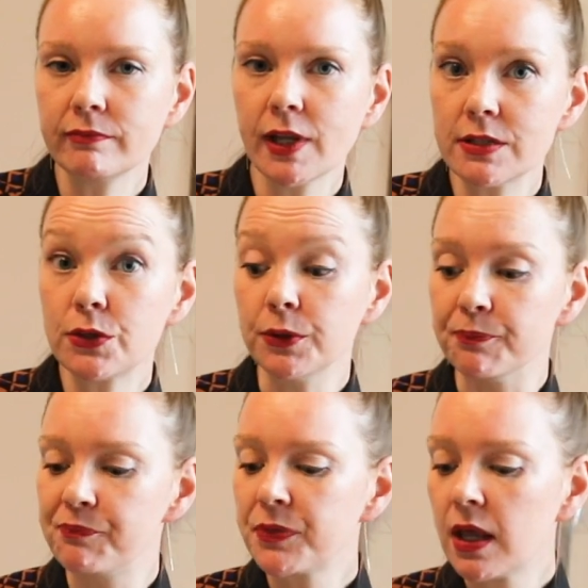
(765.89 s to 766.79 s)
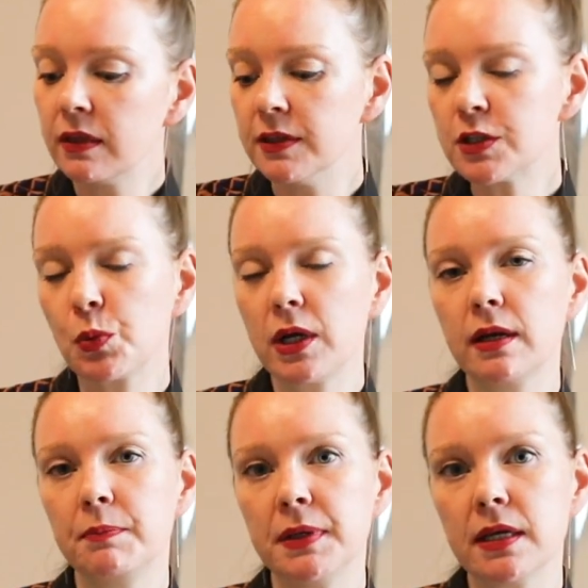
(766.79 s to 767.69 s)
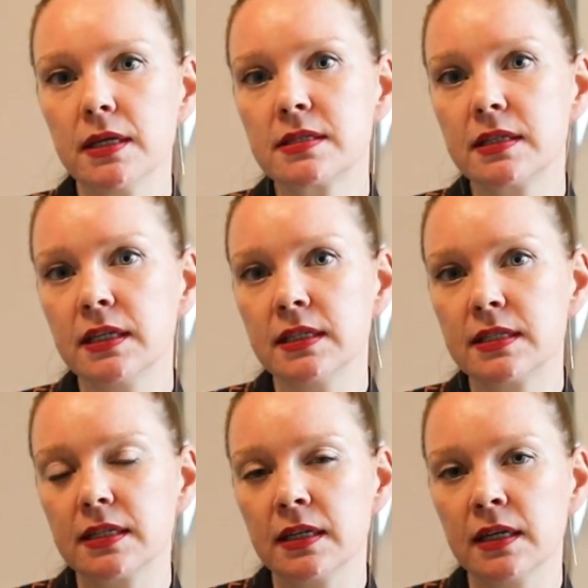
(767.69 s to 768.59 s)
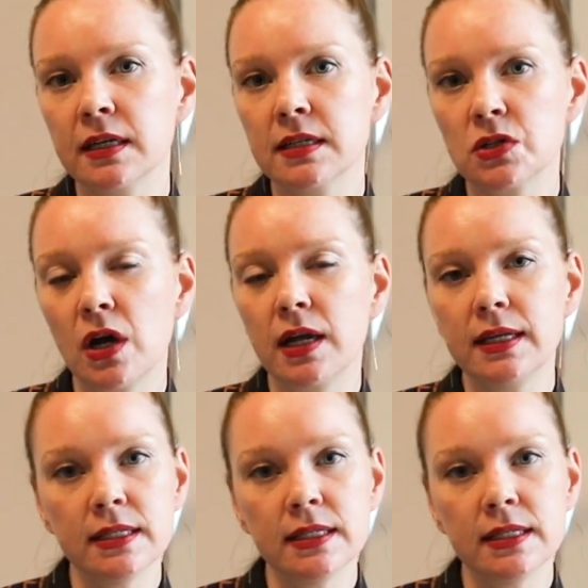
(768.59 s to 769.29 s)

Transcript: It's good. This one, because it is not